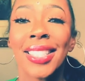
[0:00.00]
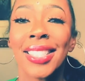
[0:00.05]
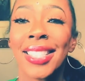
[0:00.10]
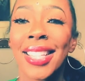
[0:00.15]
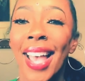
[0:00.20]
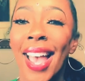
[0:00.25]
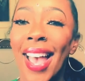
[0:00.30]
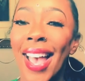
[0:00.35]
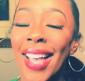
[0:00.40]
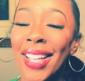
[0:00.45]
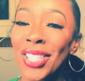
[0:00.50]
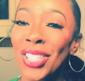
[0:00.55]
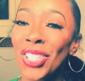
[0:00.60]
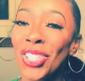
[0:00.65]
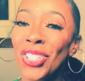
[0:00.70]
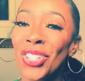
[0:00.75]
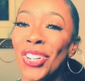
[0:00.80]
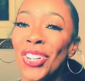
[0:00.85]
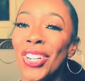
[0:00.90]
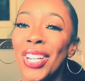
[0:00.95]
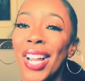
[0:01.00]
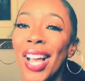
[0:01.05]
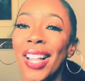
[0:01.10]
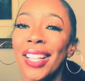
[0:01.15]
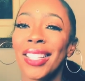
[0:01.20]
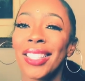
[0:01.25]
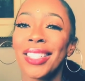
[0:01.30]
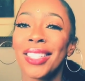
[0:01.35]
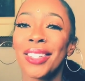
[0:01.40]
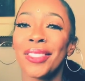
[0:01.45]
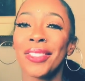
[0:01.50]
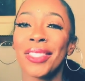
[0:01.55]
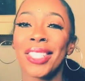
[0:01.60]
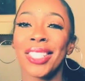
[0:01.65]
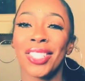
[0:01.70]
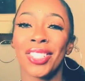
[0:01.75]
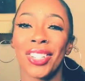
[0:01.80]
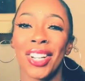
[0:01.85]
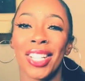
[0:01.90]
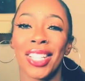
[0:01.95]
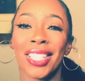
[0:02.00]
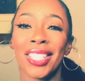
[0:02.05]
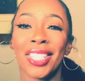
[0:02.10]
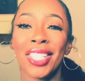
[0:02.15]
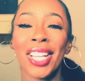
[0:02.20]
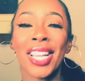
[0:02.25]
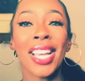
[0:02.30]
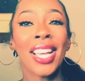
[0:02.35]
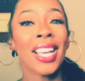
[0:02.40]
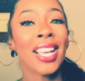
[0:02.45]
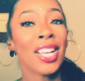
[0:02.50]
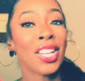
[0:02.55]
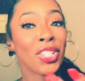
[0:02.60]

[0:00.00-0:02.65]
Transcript: test your knowledge of astrology,